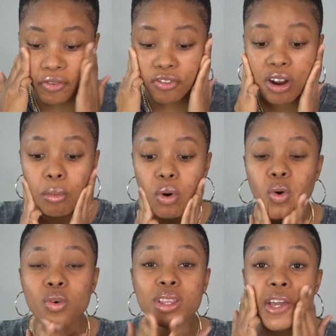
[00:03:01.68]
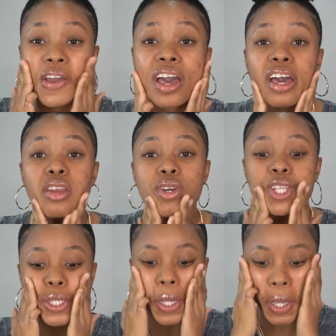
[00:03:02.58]
from AOA
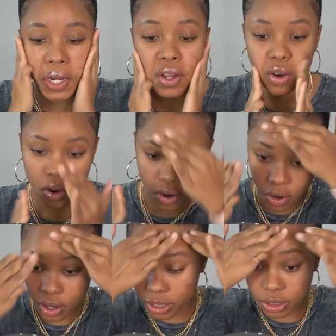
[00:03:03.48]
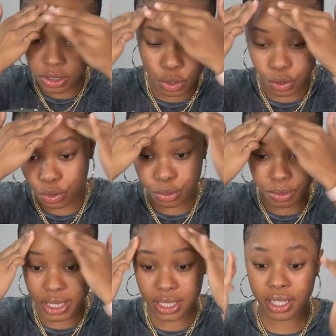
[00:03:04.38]
Henriksen onto
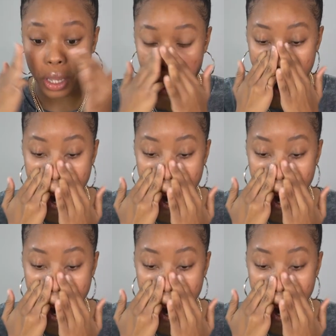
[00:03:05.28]
my skin.